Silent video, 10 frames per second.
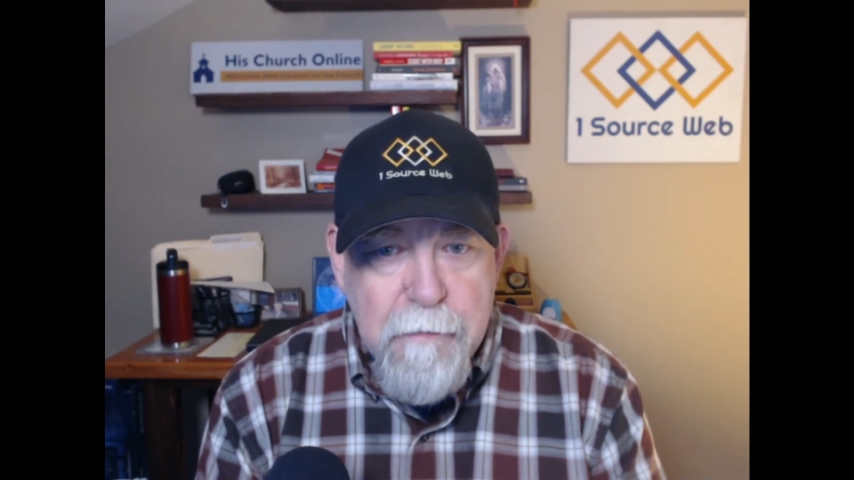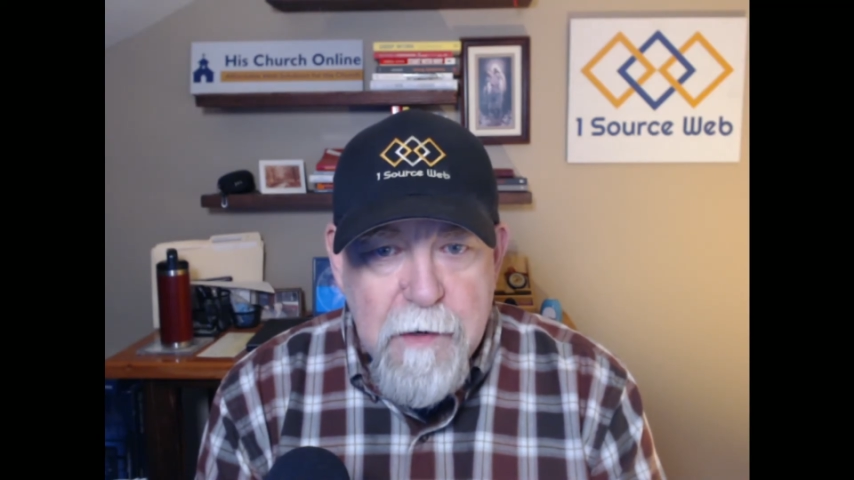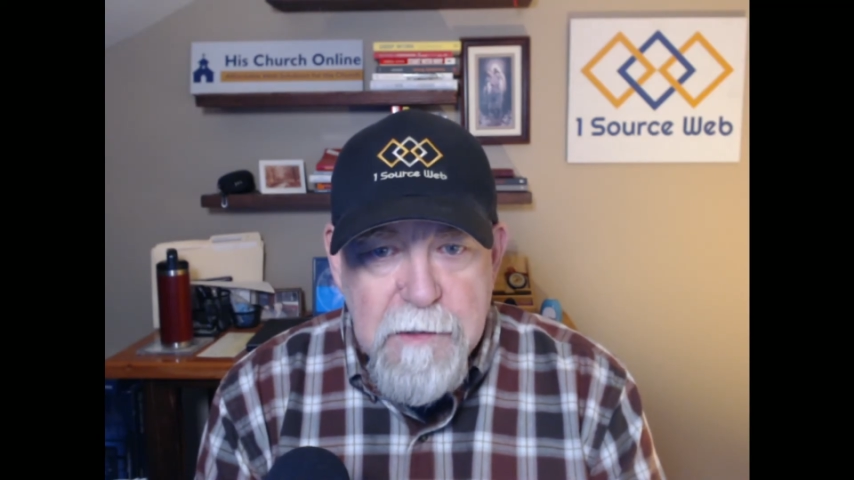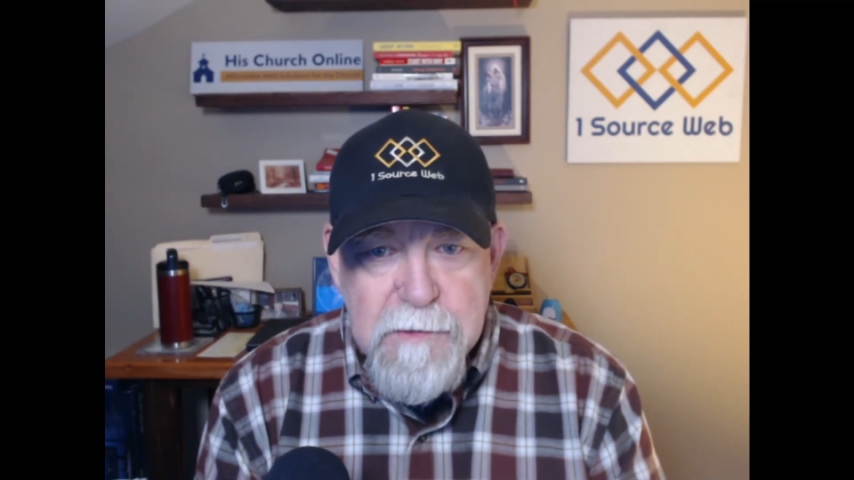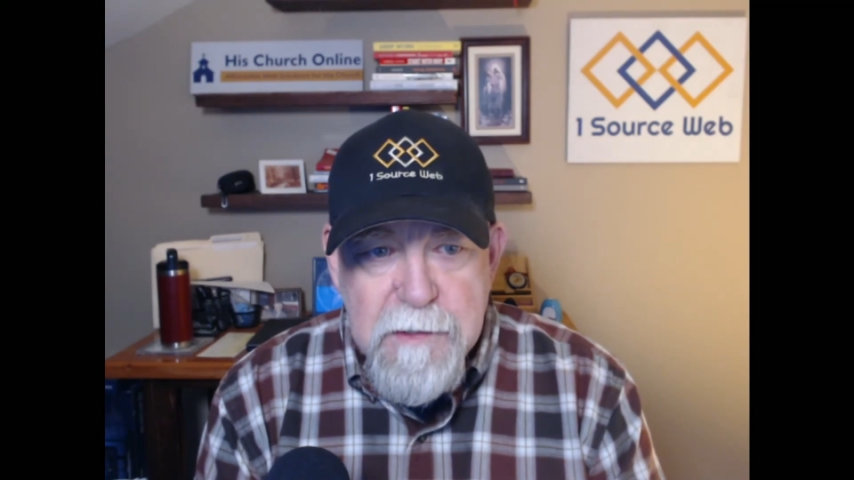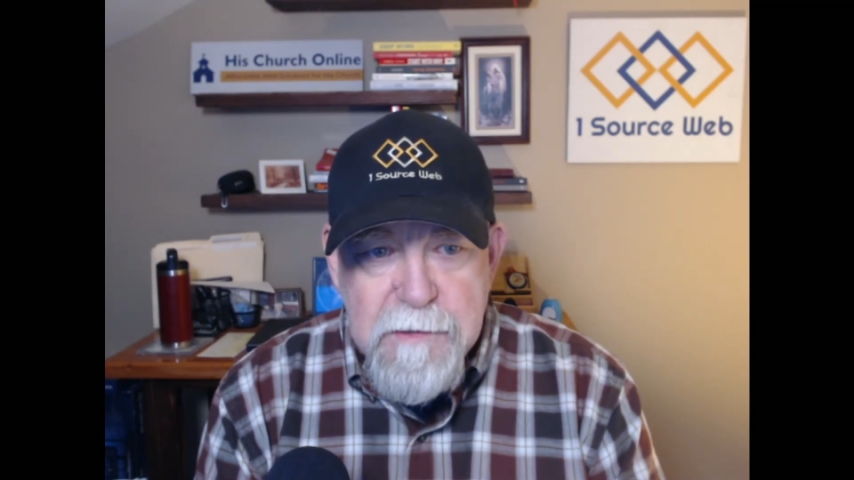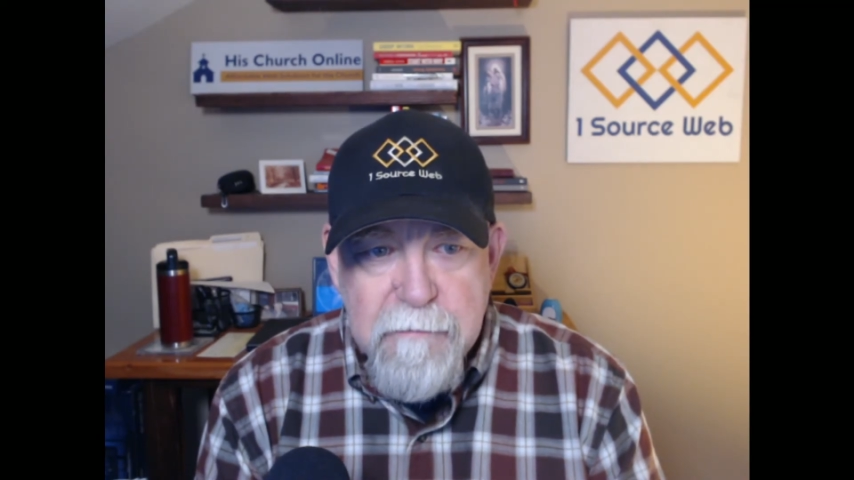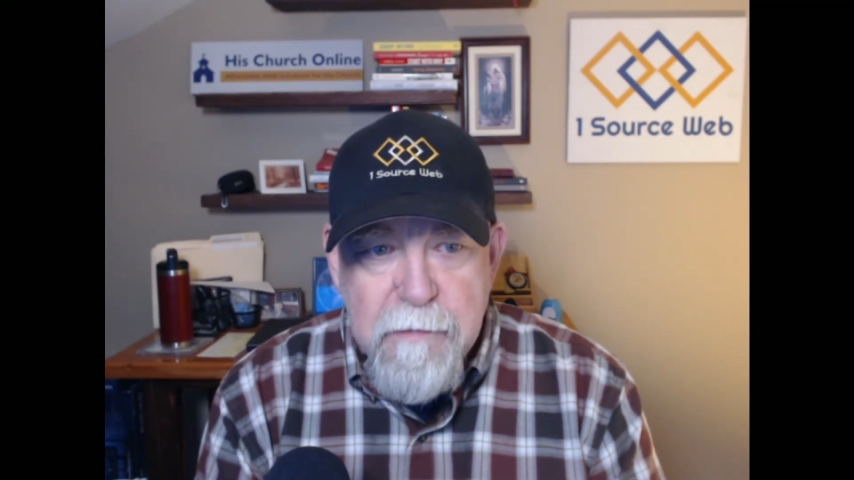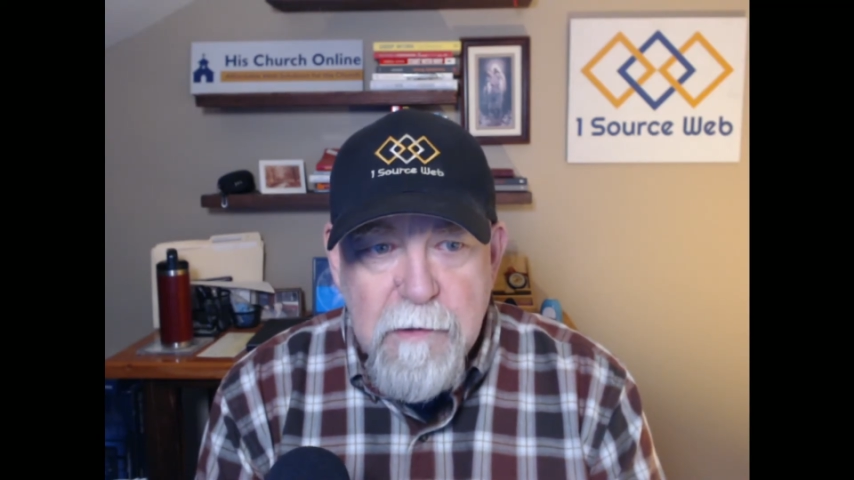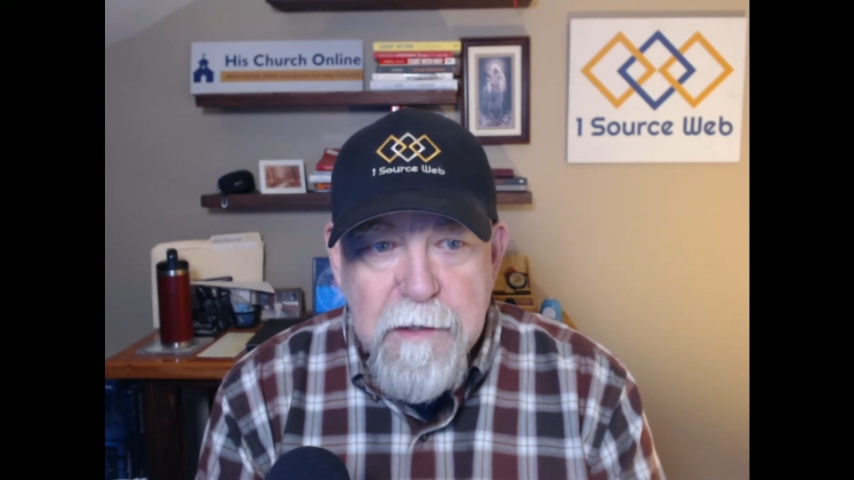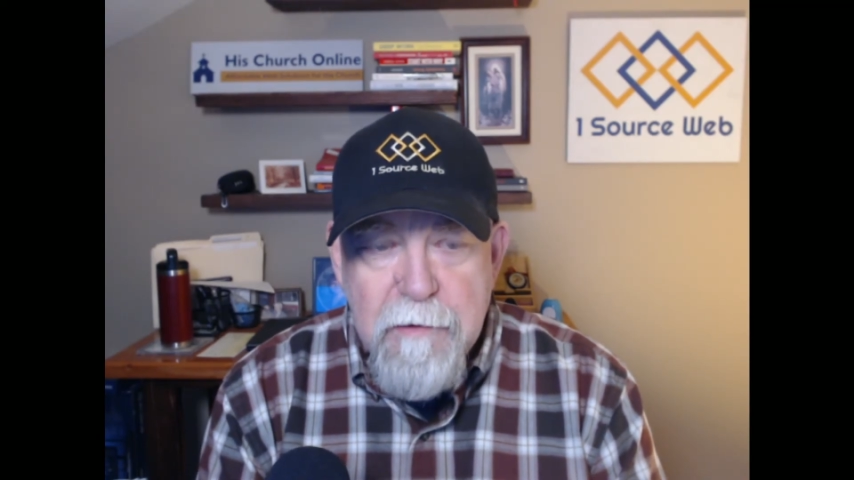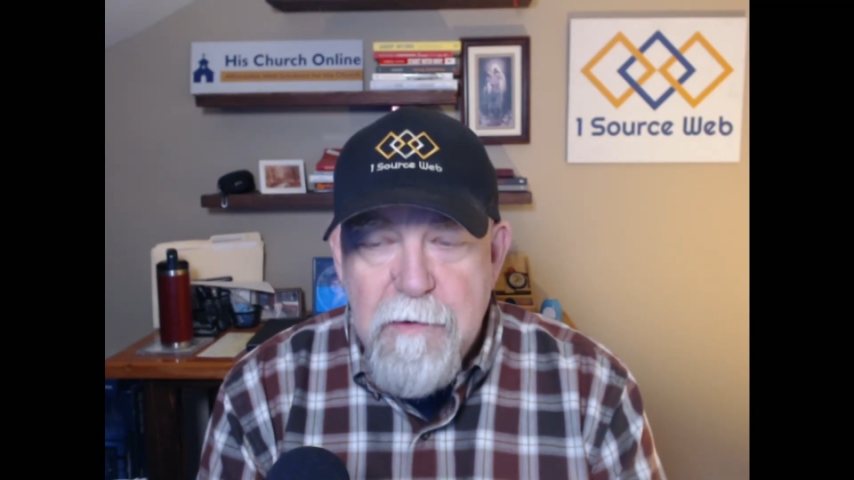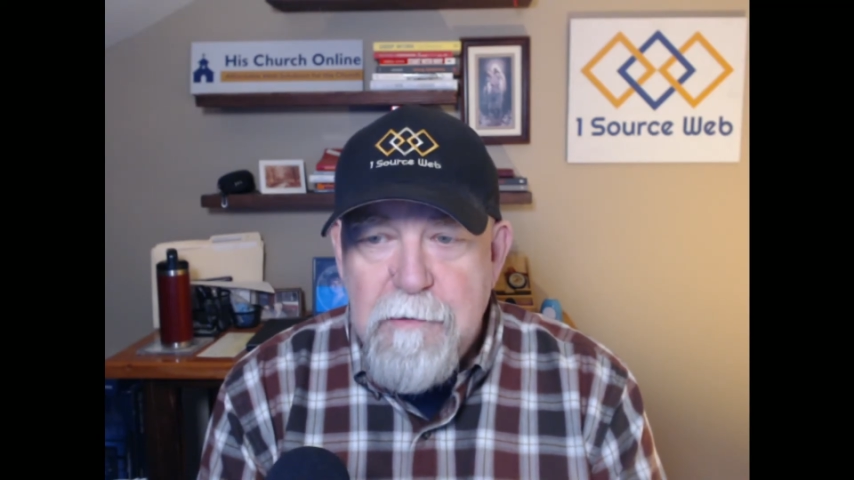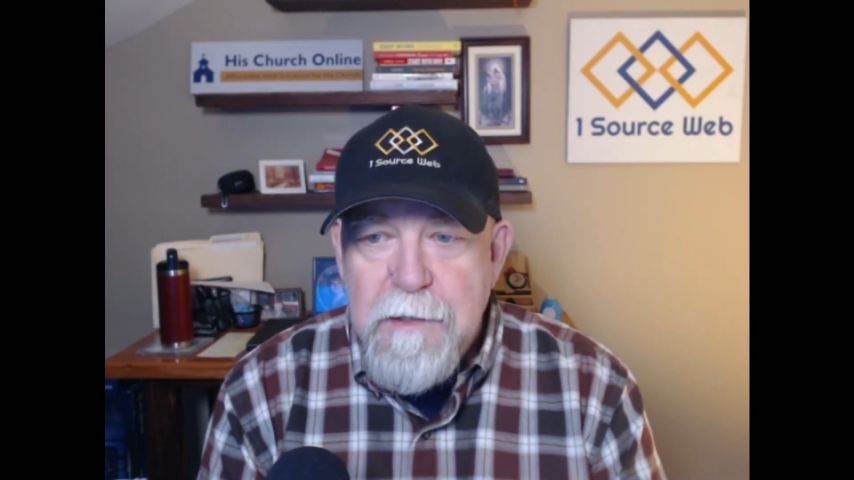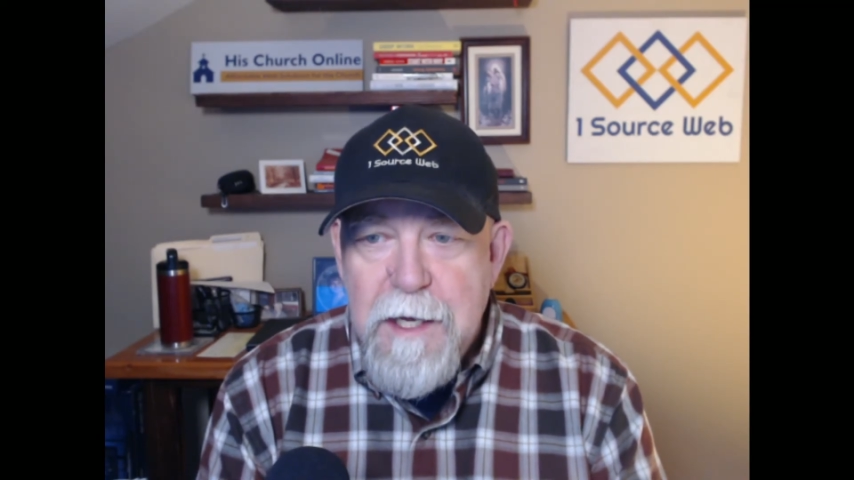process of building your
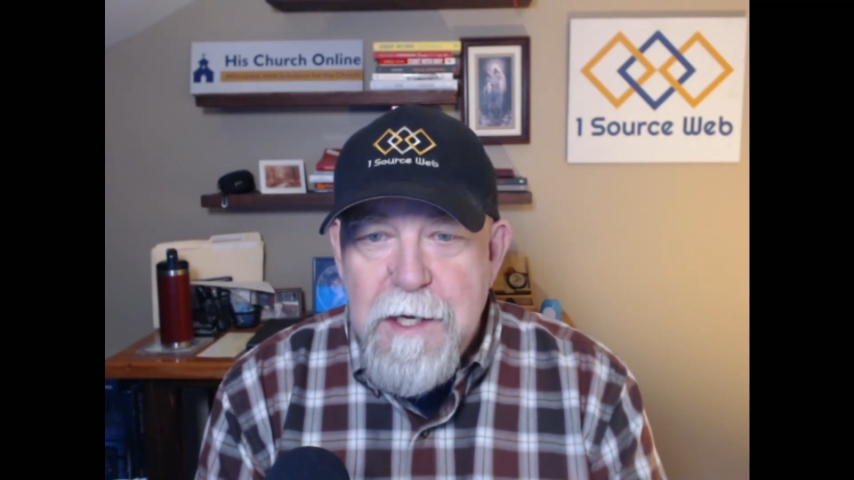own